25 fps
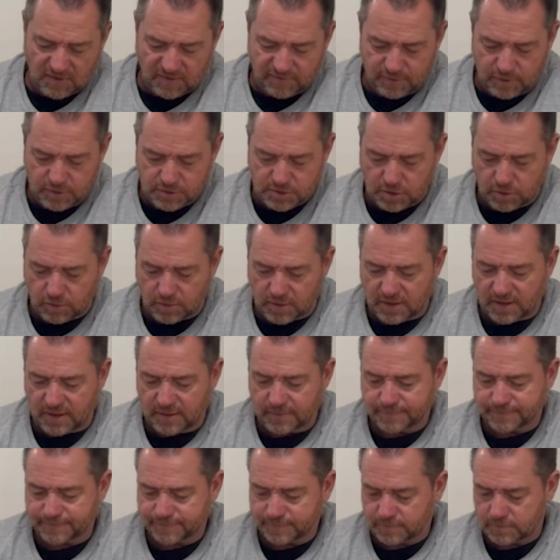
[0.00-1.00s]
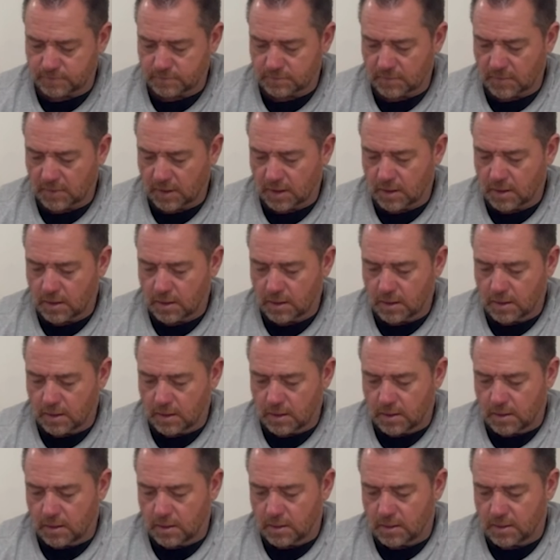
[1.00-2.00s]
Feels okay.
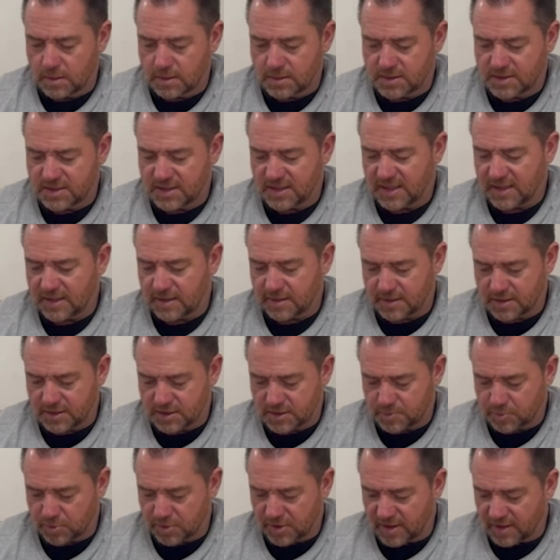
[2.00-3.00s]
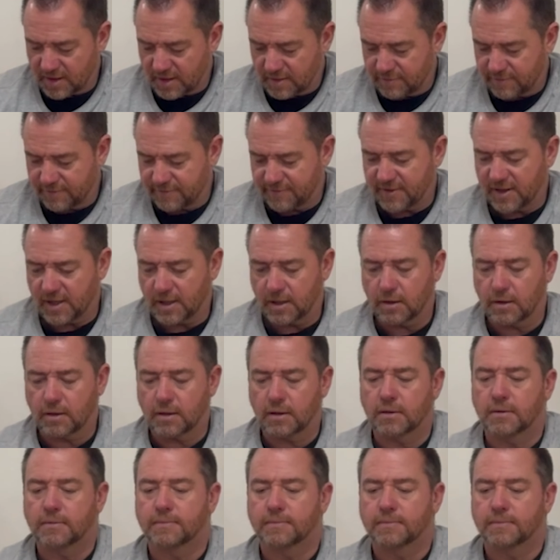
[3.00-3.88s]
Let's see how the spring fared.